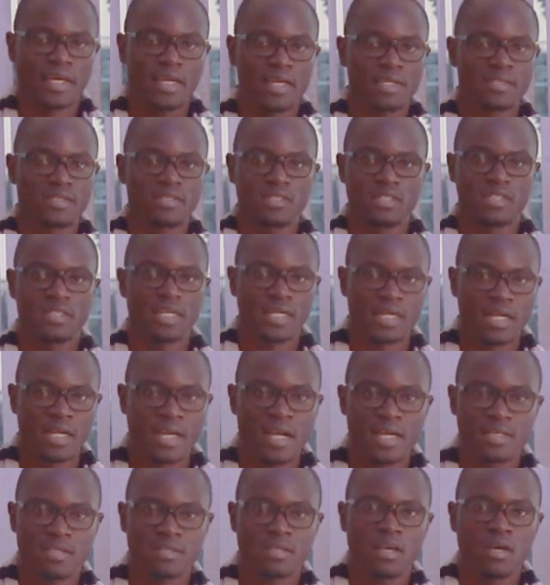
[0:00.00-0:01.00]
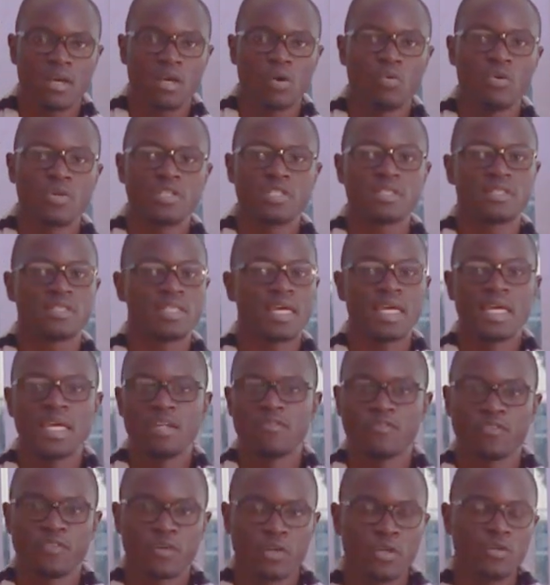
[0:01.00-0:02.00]
against tetanus, which is the
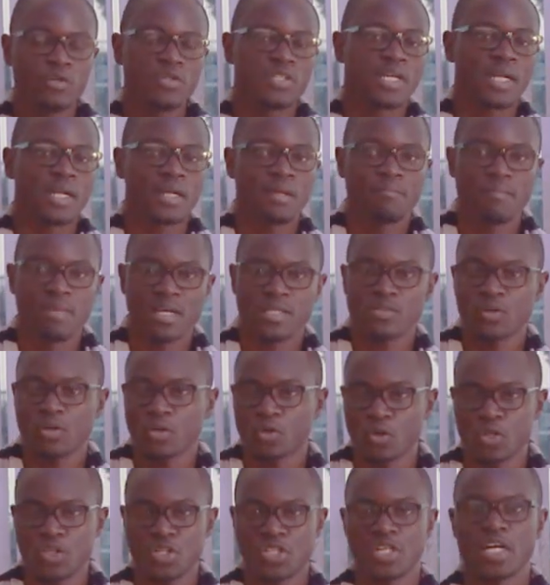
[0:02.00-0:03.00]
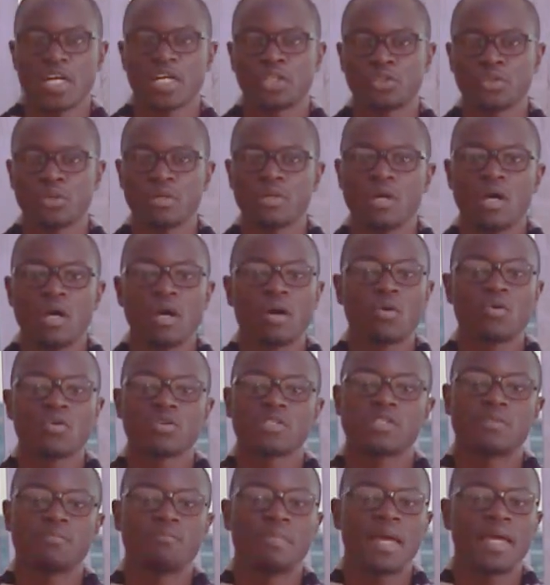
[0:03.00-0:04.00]
involuntary muscle contraction
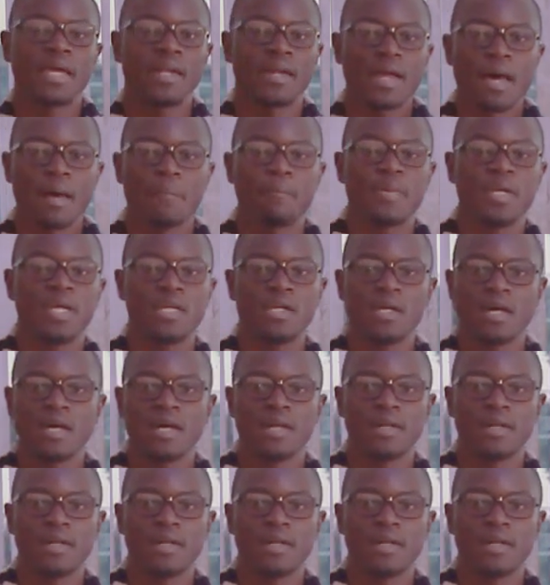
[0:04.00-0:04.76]
caused by rapid,